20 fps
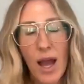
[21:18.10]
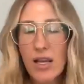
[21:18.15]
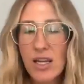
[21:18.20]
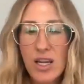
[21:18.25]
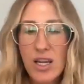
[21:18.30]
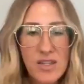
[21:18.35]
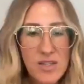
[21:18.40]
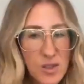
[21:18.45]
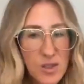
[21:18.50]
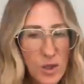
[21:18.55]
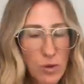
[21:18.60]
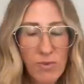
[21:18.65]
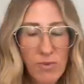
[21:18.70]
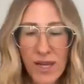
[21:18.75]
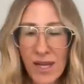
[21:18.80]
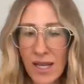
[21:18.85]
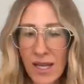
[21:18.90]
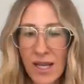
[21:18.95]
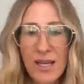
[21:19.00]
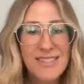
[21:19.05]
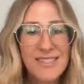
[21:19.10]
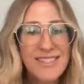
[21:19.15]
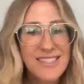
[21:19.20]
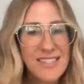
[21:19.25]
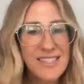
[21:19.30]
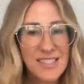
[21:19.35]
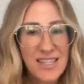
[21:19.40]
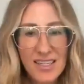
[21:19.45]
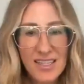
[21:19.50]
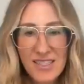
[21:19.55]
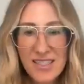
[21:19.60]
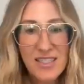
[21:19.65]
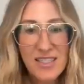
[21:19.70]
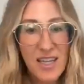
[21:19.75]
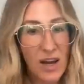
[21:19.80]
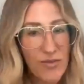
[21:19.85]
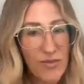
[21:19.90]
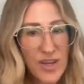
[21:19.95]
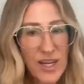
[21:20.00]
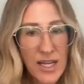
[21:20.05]
consuming
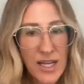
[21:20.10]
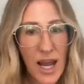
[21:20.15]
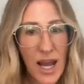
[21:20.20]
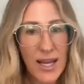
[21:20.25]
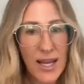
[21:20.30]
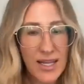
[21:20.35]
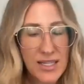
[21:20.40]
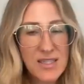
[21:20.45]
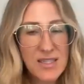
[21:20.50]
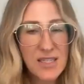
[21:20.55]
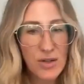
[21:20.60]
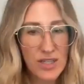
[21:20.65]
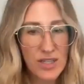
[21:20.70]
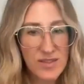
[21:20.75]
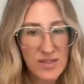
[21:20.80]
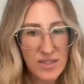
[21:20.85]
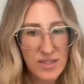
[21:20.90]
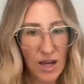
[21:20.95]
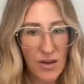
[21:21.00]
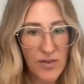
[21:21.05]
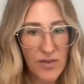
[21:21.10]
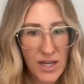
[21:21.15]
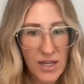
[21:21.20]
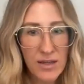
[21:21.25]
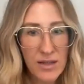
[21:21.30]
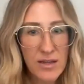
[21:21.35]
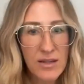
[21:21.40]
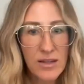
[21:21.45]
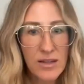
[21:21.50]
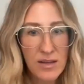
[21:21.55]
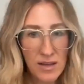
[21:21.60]
stuffing. I consider it stuffing.